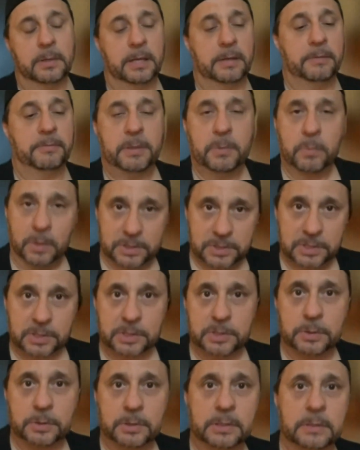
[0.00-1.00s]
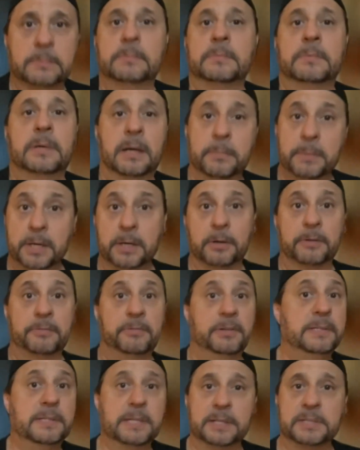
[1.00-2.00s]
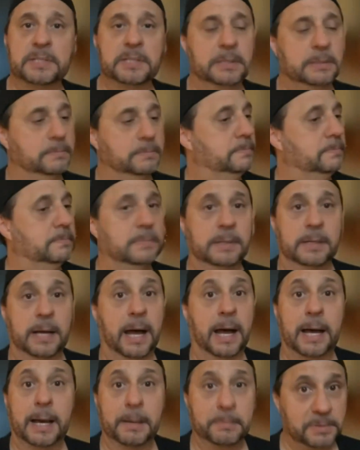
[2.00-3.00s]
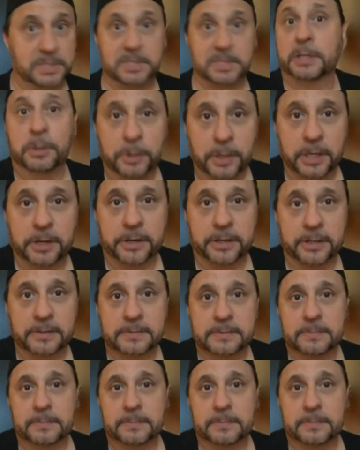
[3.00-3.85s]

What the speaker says: If he wants to do it, I'm here. If he doesn't, I'm still here.